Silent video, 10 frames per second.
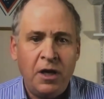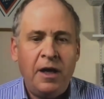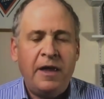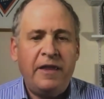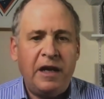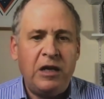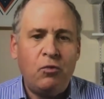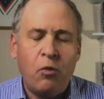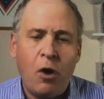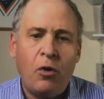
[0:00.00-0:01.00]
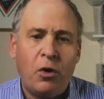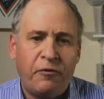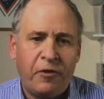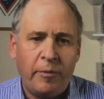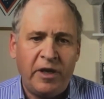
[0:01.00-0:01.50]
that he wrote her
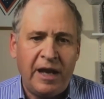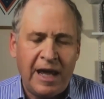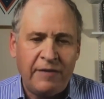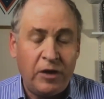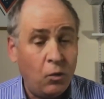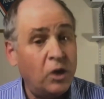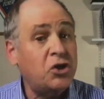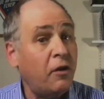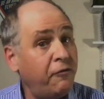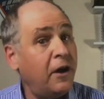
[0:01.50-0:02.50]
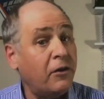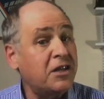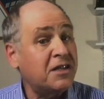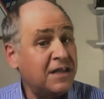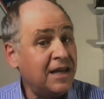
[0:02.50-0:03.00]
from the Navy, which are very
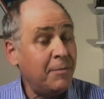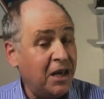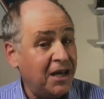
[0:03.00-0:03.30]
steamy.